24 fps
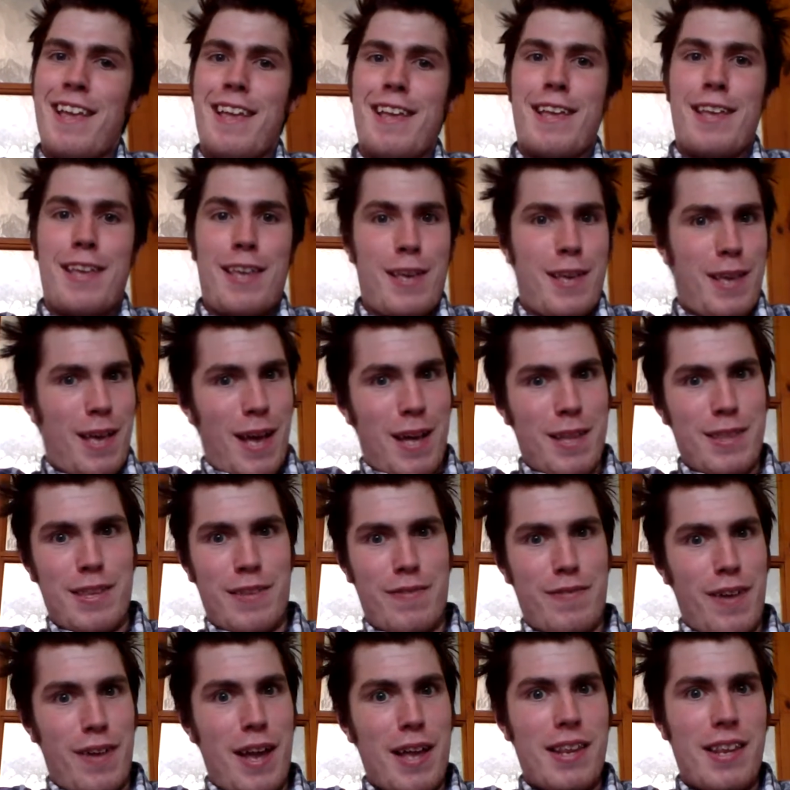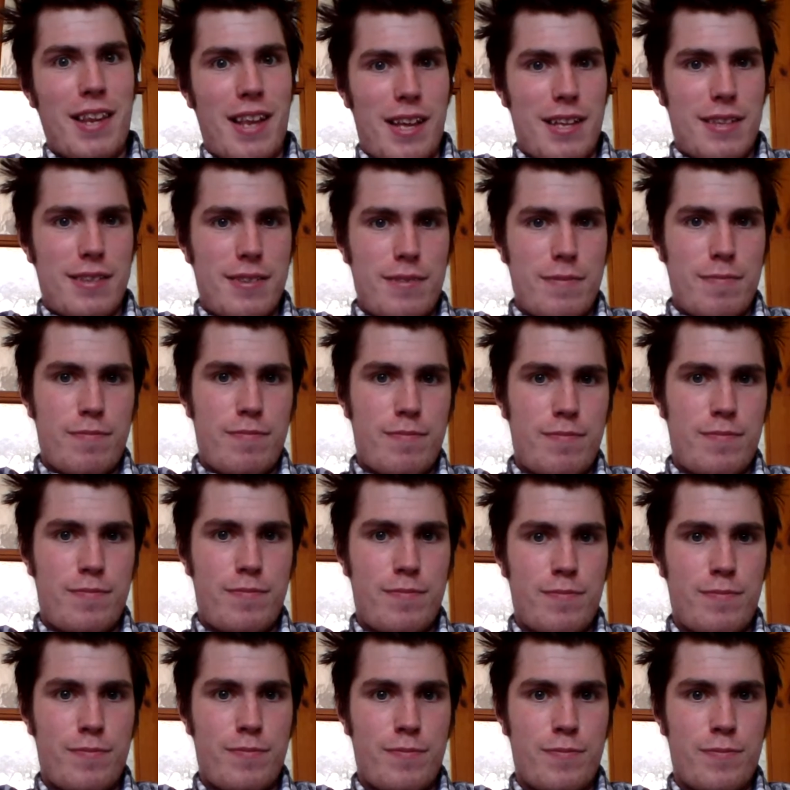you can't define that.
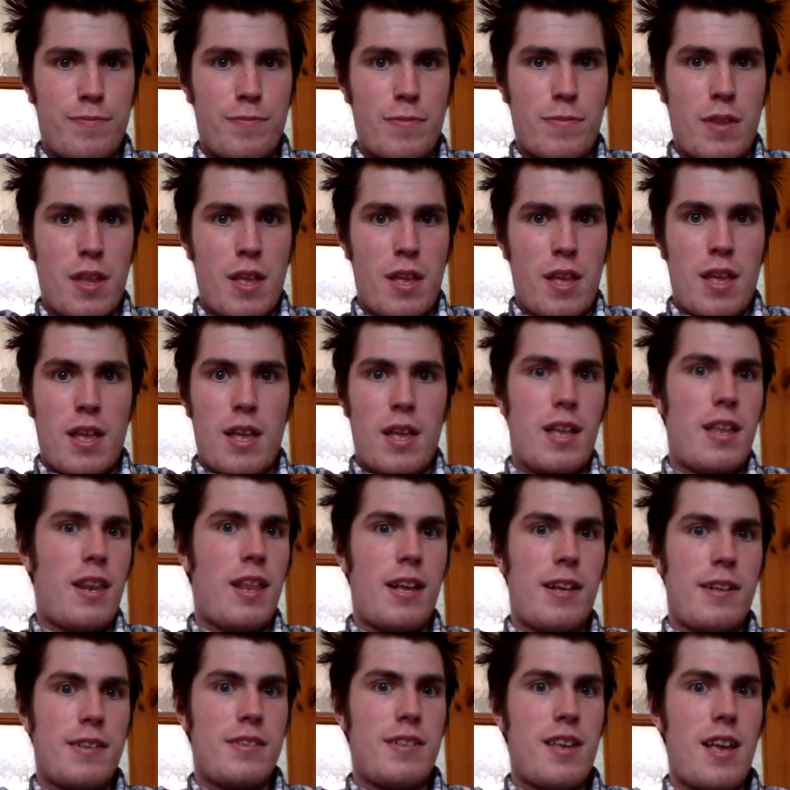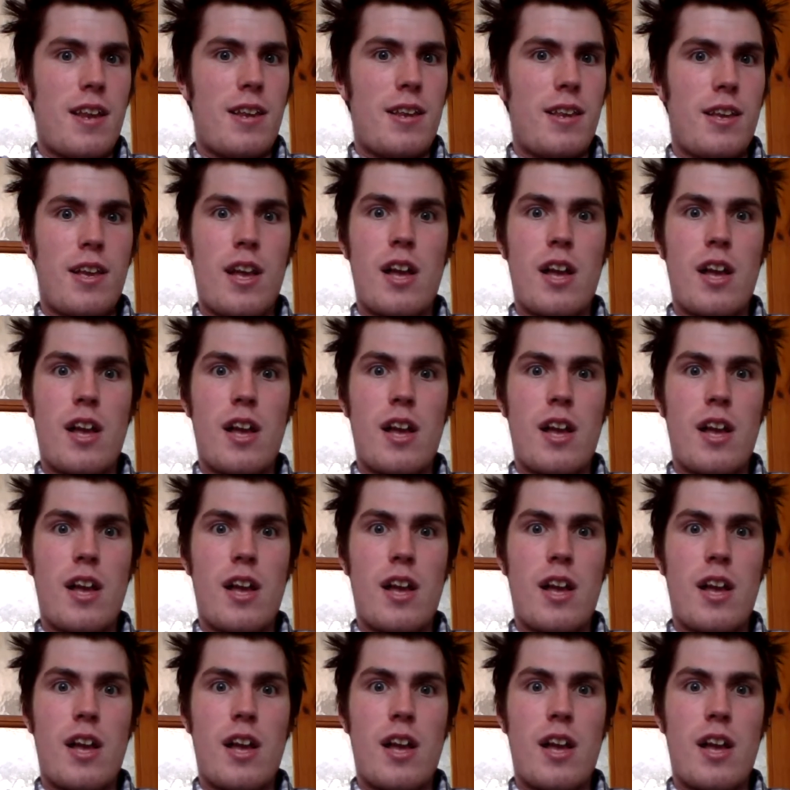And like I said,